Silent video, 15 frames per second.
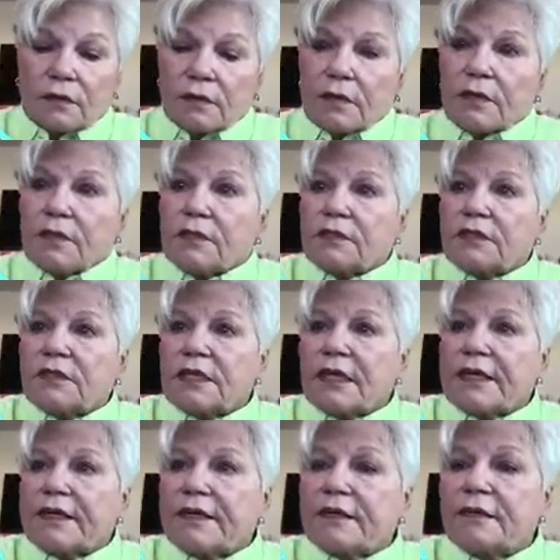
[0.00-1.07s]
it looks
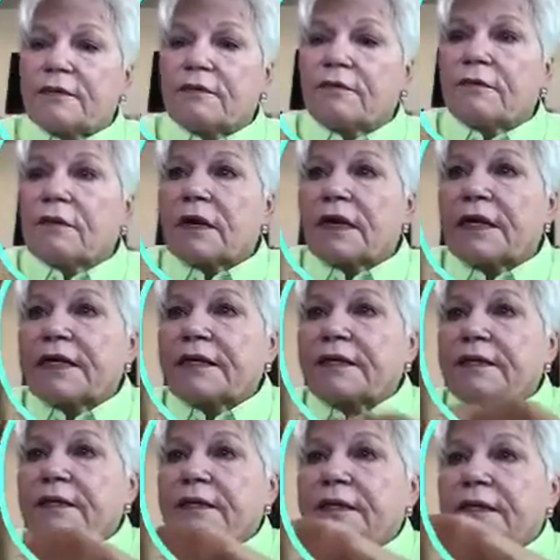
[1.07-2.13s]
like right
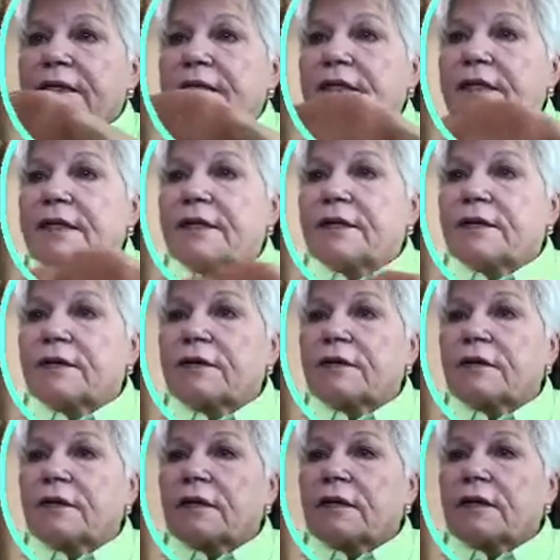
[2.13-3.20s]
in here,
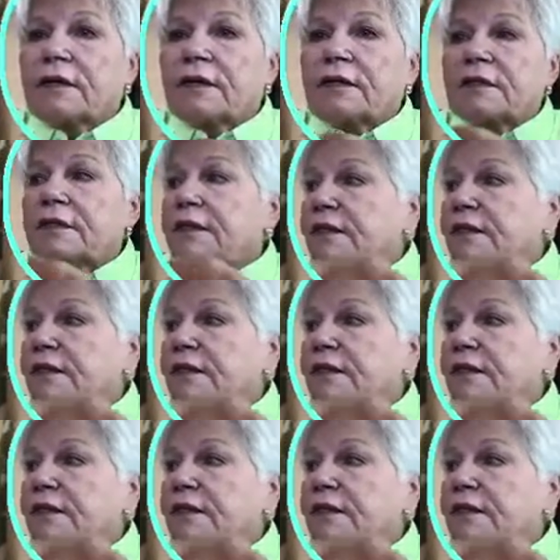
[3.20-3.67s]
the